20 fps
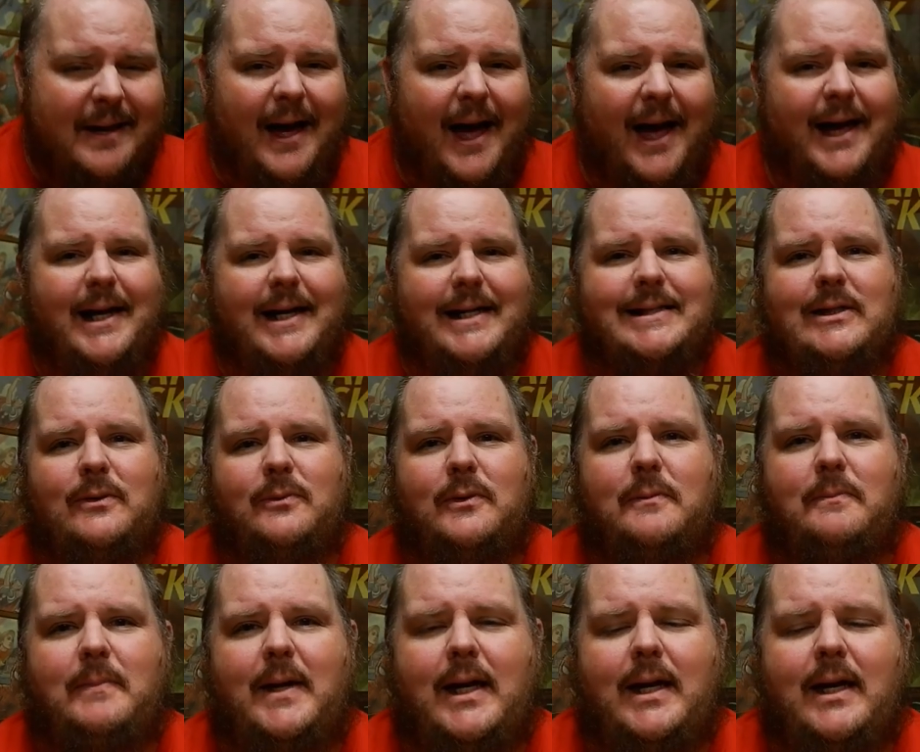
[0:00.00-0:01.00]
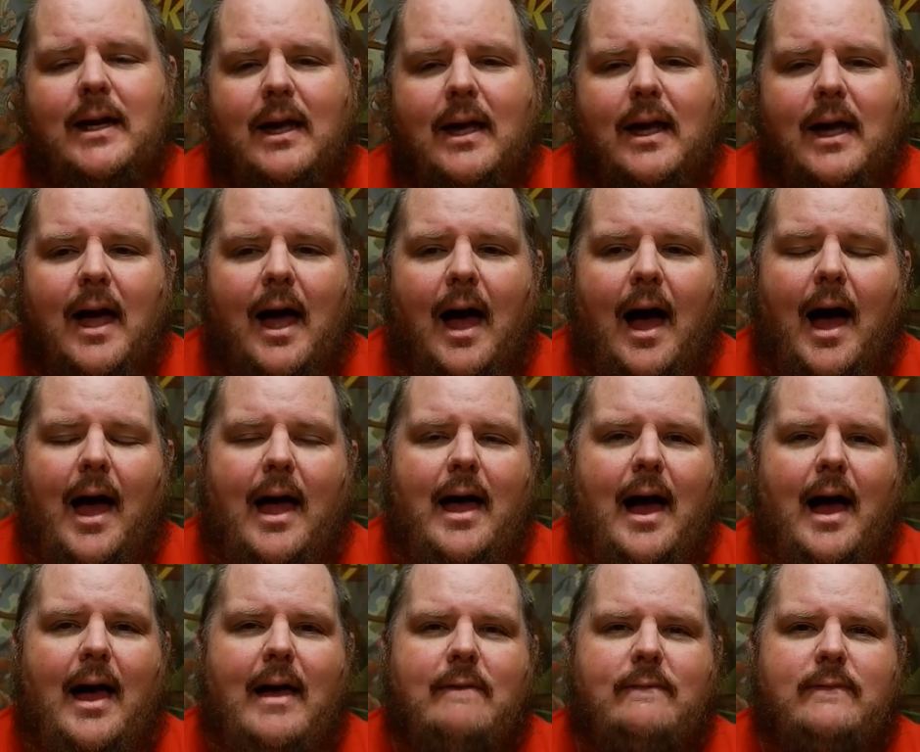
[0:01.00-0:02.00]
I guess it would be.
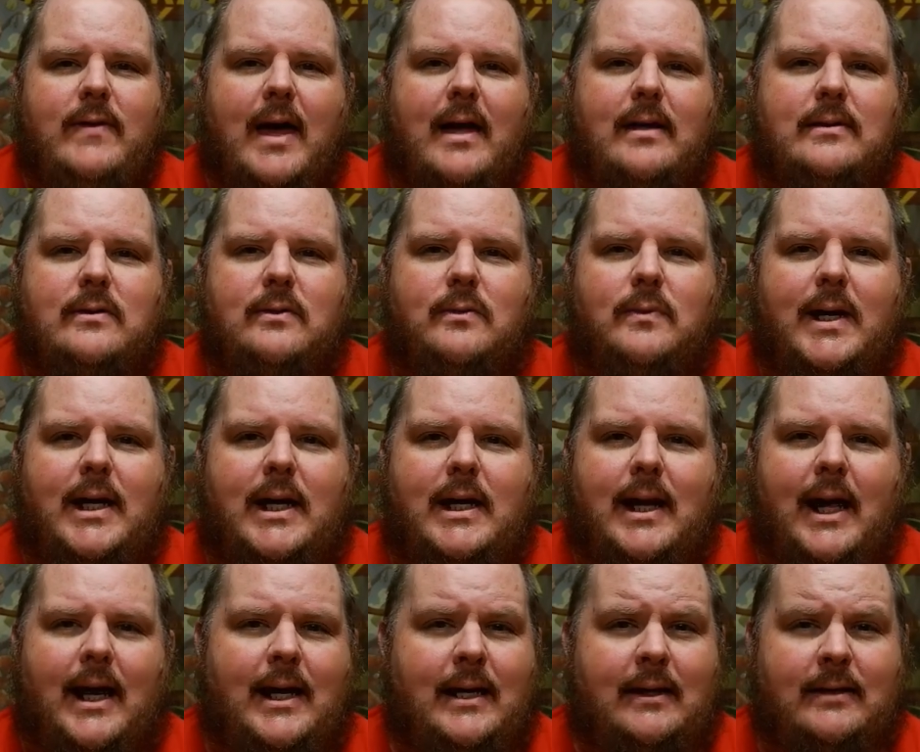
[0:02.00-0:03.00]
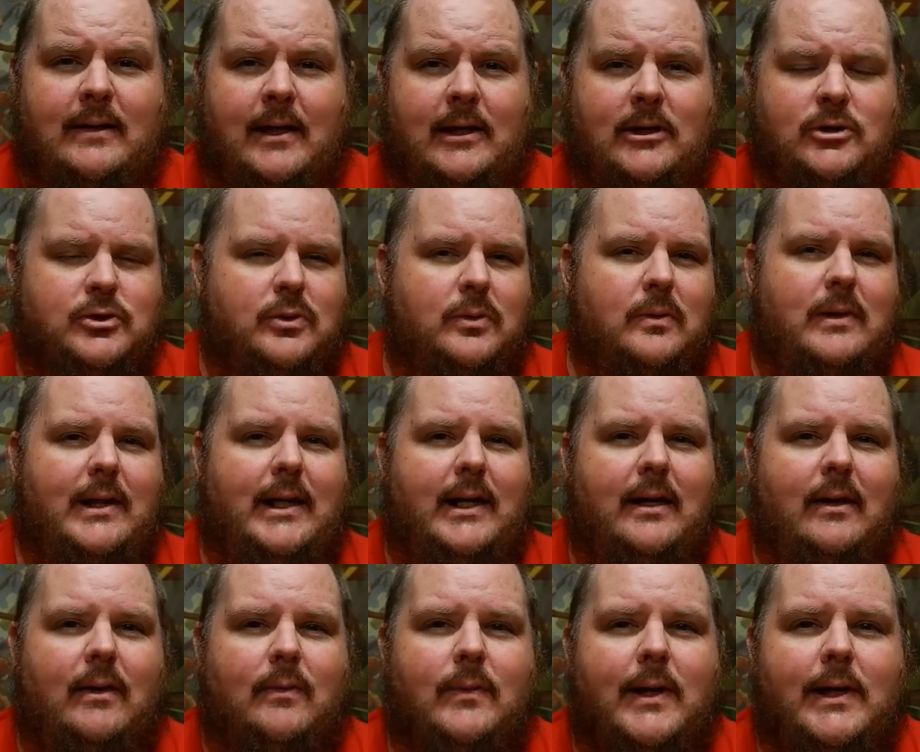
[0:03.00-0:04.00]
I have yet to read anything
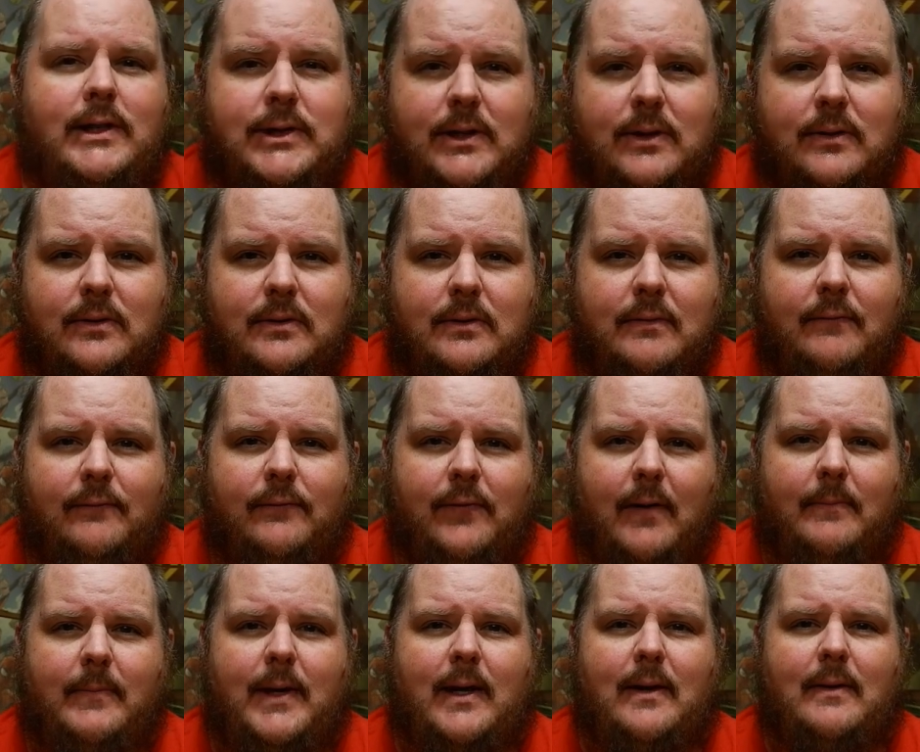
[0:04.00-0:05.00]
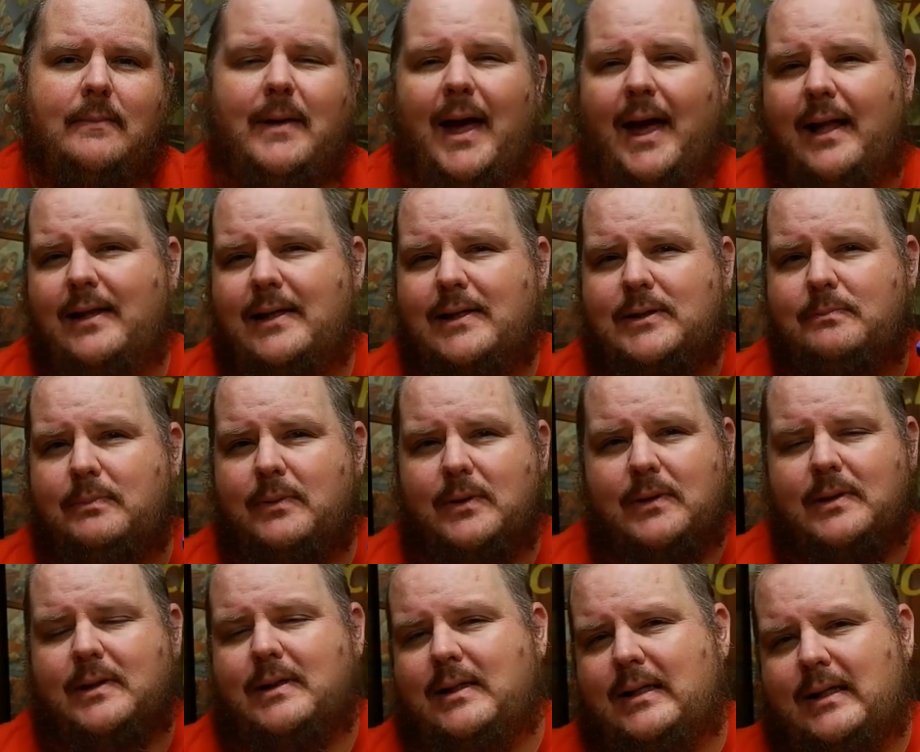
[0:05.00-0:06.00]
truly original from him, and this
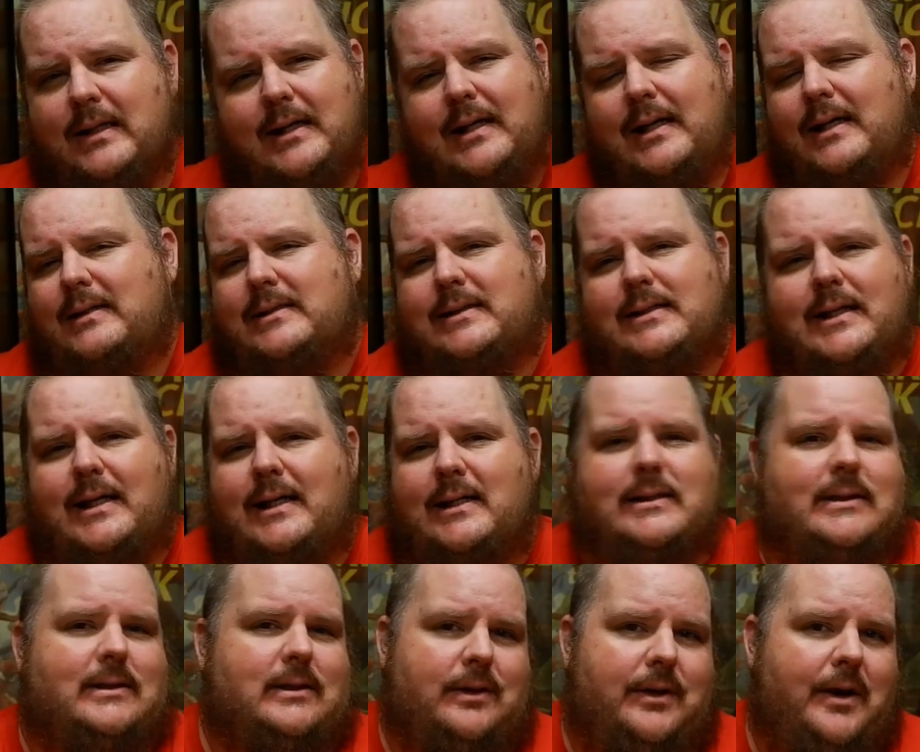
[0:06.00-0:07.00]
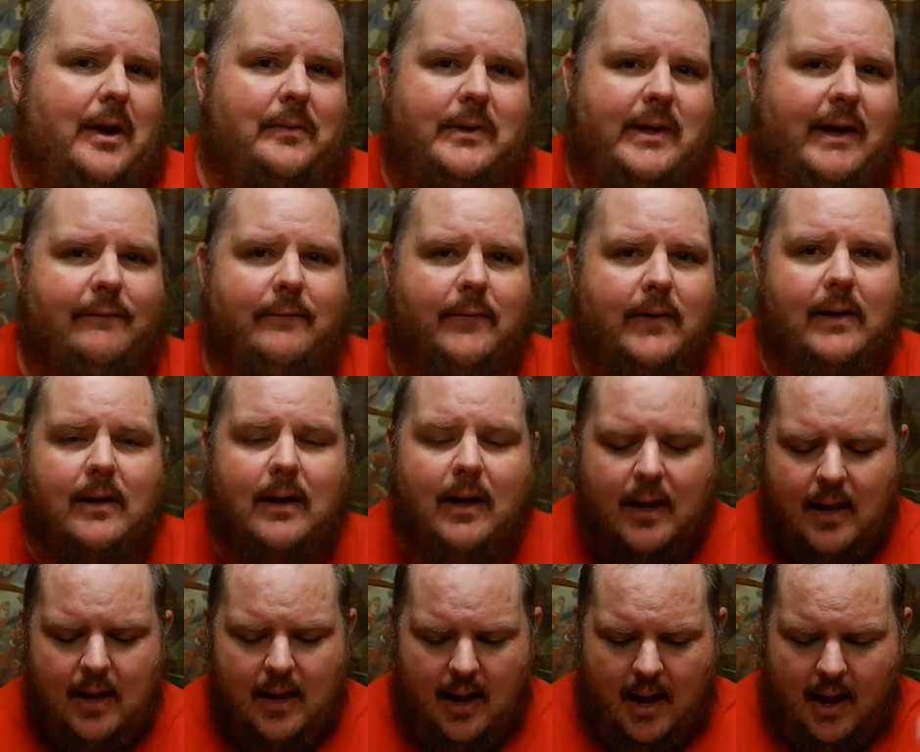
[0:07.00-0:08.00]
book, it's no different.
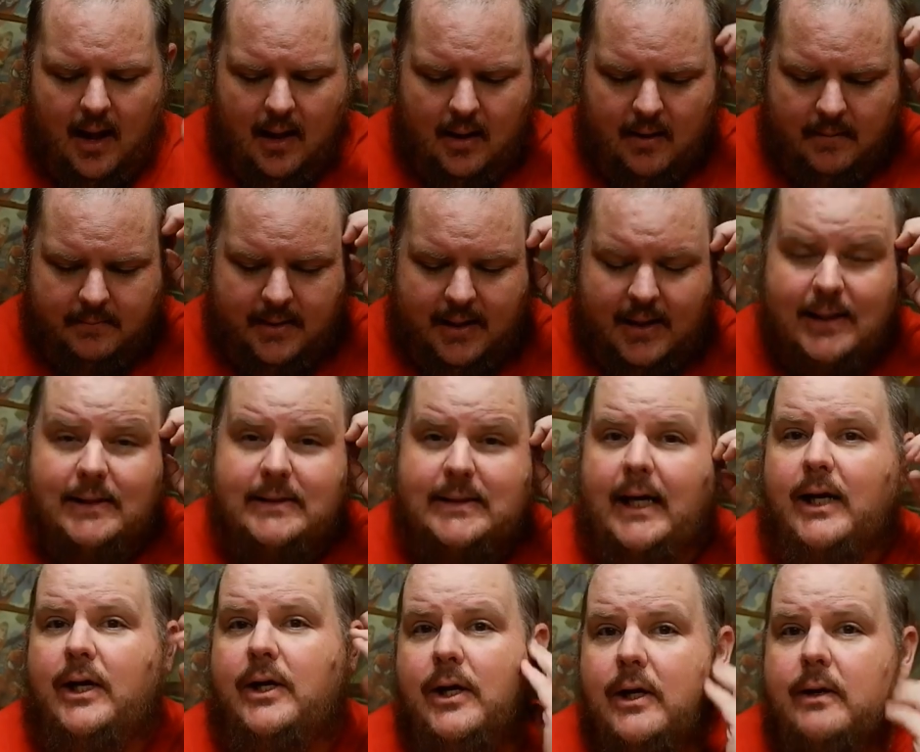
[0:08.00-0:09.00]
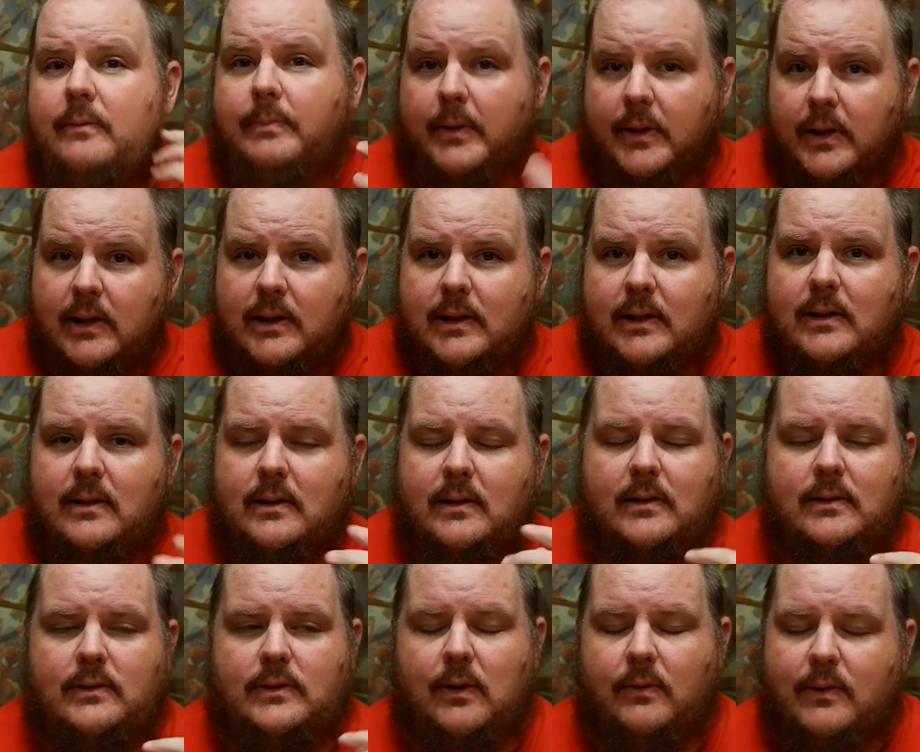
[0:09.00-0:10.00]
It is a good book,
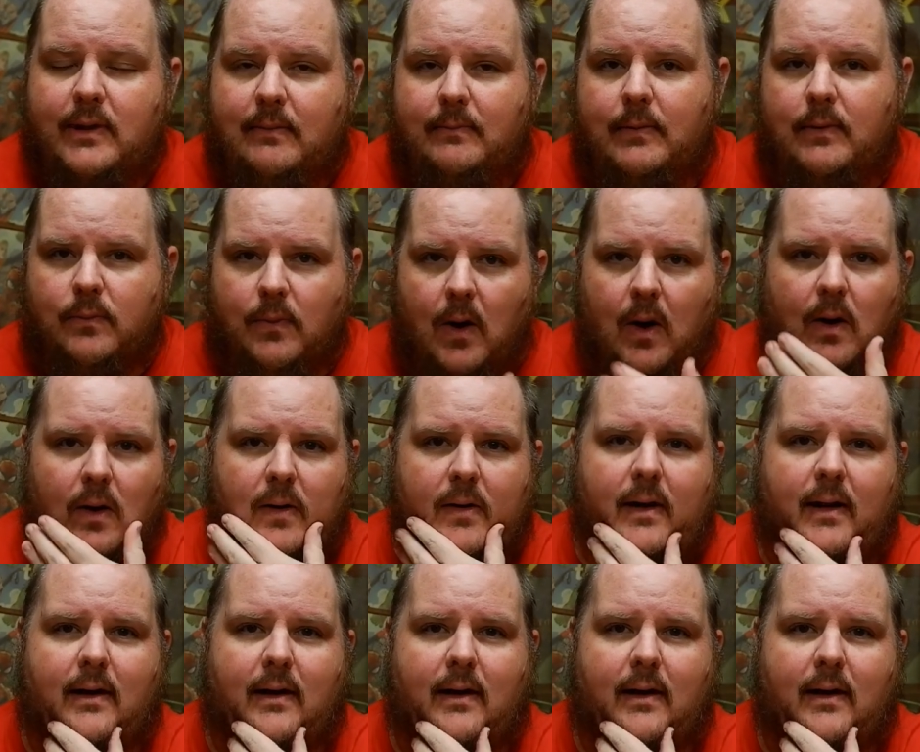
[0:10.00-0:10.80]
don't get me wrong.